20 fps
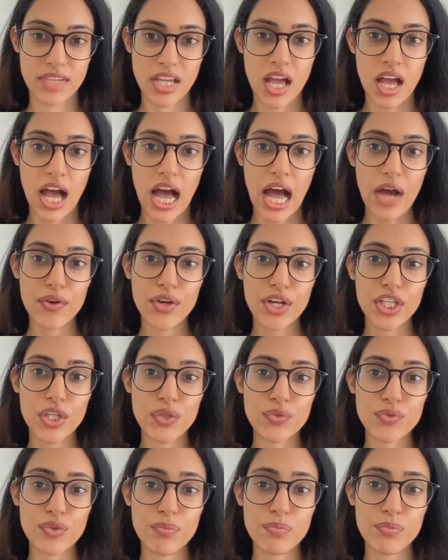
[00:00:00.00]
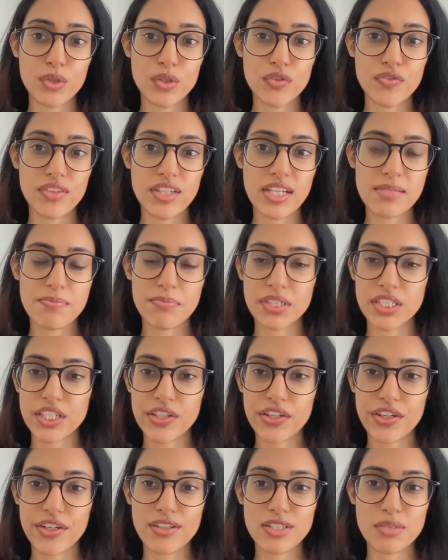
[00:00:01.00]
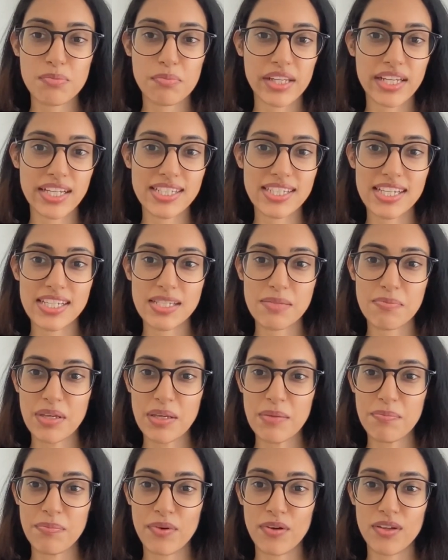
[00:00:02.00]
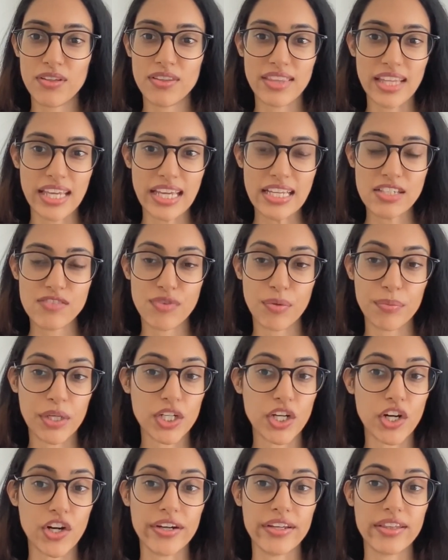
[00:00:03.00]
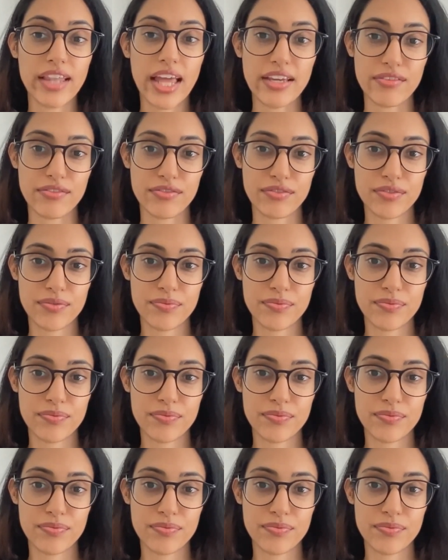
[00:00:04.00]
How can you remove these materials, places, people, things from your current life?